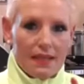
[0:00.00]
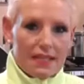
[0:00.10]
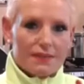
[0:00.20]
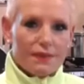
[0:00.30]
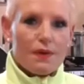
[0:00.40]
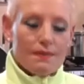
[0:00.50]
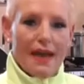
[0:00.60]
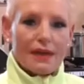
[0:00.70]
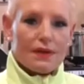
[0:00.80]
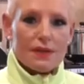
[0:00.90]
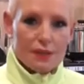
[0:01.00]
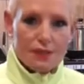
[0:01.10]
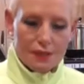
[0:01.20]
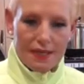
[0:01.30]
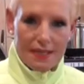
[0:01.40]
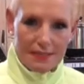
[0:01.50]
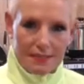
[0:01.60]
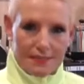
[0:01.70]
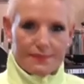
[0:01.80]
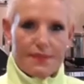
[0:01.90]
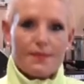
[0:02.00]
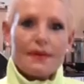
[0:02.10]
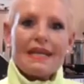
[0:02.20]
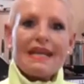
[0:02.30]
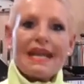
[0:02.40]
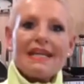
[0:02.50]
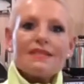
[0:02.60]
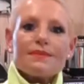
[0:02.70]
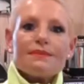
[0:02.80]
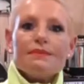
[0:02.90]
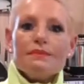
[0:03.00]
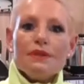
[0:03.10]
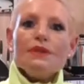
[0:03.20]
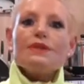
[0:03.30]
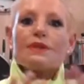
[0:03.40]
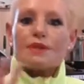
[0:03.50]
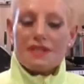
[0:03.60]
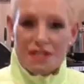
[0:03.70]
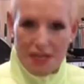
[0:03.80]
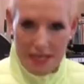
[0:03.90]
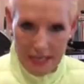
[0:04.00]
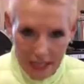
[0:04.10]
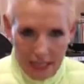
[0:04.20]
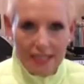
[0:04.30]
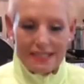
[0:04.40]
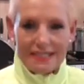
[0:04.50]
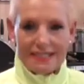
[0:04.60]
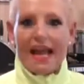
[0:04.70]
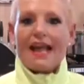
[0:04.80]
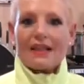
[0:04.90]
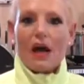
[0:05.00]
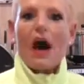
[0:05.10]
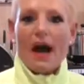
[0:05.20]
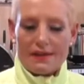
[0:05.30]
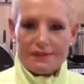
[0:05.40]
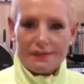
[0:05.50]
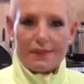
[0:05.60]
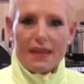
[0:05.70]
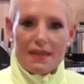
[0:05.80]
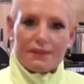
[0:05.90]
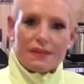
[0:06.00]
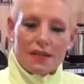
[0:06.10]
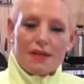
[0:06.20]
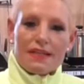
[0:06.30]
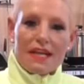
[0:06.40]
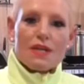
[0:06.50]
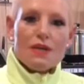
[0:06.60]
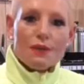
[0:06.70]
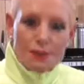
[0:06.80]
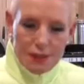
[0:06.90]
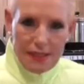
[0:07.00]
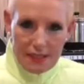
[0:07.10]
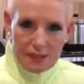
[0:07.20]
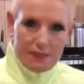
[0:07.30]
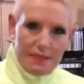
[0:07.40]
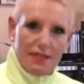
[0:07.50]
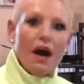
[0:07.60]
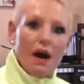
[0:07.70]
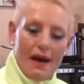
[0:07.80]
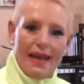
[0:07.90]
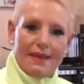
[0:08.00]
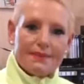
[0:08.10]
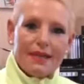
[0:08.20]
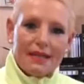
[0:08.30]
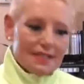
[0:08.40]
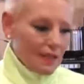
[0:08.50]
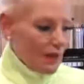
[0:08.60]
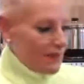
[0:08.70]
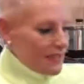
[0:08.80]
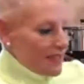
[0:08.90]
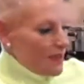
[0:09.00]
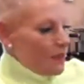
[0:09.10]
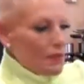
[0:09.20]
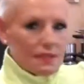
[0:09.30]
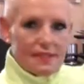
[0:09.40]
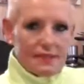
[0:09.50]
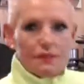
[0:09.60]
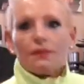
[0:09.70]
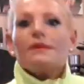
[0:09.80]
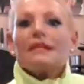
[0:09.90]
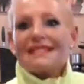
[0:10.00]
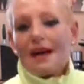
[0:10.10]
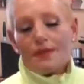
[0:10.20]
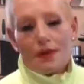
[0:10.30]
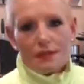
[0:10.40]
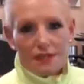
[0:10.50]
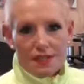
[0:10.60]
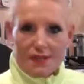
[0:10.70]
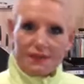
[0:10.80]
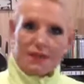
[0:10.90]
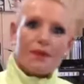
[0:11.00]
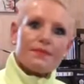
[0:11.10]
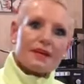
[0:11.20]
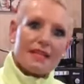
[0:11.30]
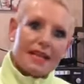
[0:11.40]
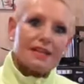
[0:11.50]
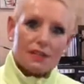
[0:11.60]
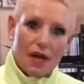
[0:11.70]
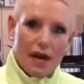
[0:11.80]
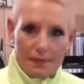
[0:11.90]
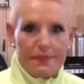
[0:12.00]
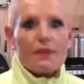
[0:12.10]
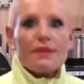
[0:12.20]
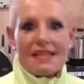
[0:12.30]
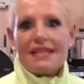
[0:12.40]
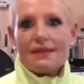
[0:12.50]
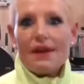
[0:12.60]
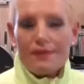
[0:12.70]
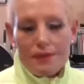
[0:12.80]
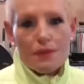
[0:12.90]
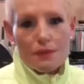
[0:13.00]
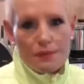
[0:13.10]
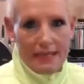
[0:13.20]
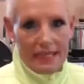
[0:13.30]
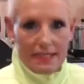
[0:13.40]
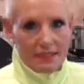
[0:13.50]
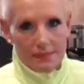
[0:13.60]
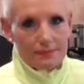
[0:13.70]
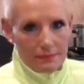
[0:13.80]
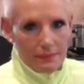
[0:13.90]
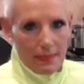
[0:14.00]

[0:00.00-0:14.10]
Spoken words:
there's four macronutrients. The body needs nutrition to stay alive. If we don't get nutrients, we die. So obviously we'll start with oxygen. If you don't breathe, you're going to die within a few minutes,